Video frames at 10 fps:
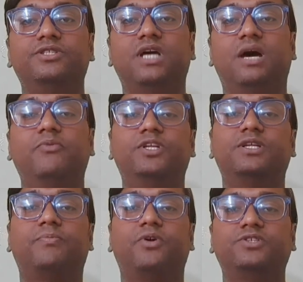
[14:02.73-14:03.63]
What is
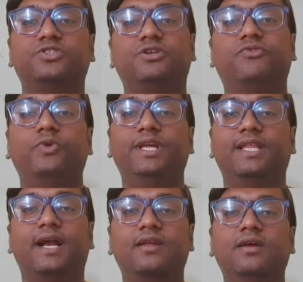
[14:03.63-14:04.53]
the process of doing
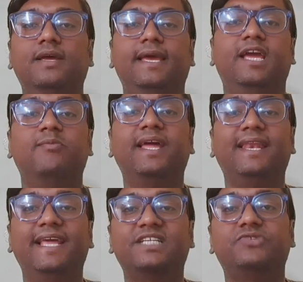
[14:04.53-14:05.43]
that? In my
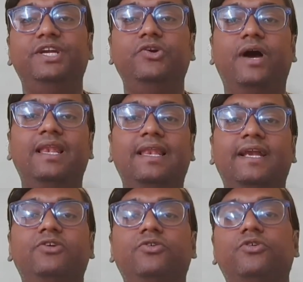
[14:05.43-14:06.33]
next video, I'll
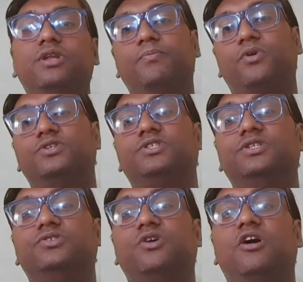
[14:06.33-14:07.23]
let you know the
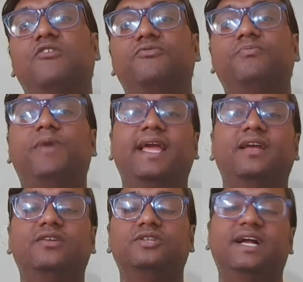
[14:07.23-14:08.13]
process of buying.
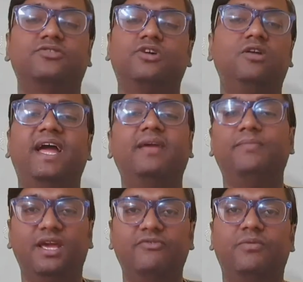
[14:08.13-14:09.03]
That's called buying
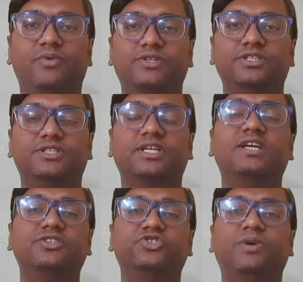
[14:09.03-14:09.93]
behavior process in
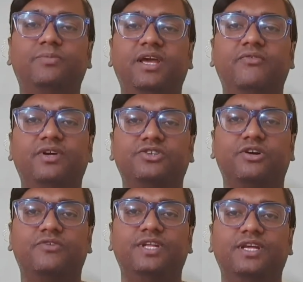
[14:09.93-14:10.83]
consumer behavior
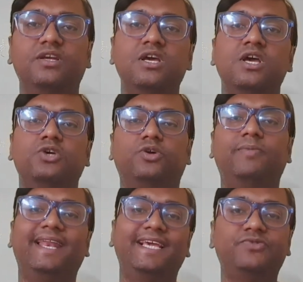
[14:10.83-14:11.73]
sort of thing. So in
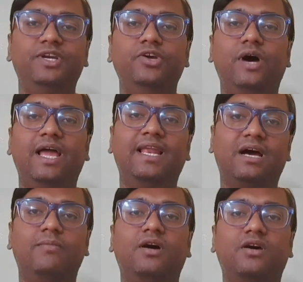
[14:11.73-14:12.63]
my next video, I'll
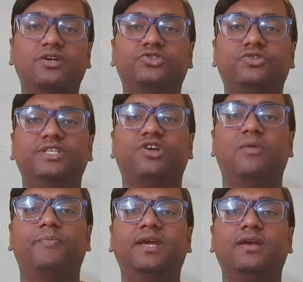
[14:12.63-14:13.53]
come across to this
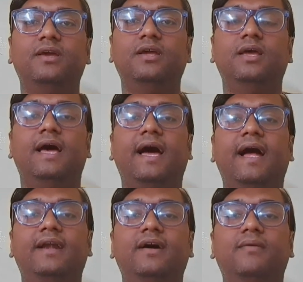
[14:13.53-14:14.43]
topic,
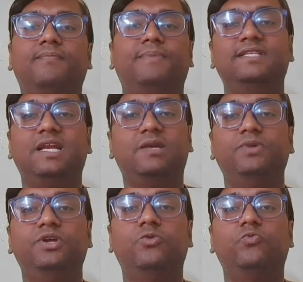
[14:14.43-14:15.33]
and please let
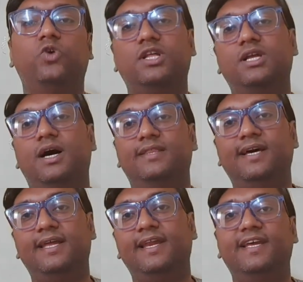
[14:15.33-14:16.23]
me know what are the other
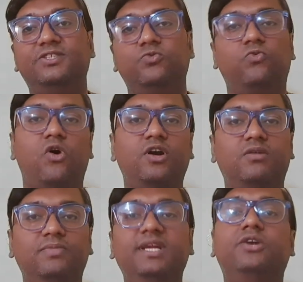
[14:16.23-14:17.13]
areas you
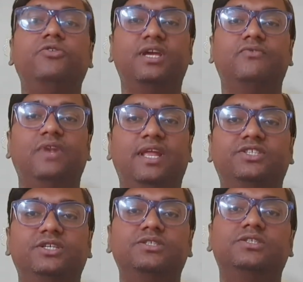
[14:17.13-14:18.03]
want me to give
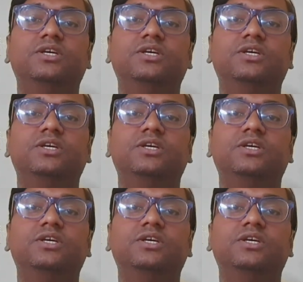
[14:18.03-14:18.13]
lectures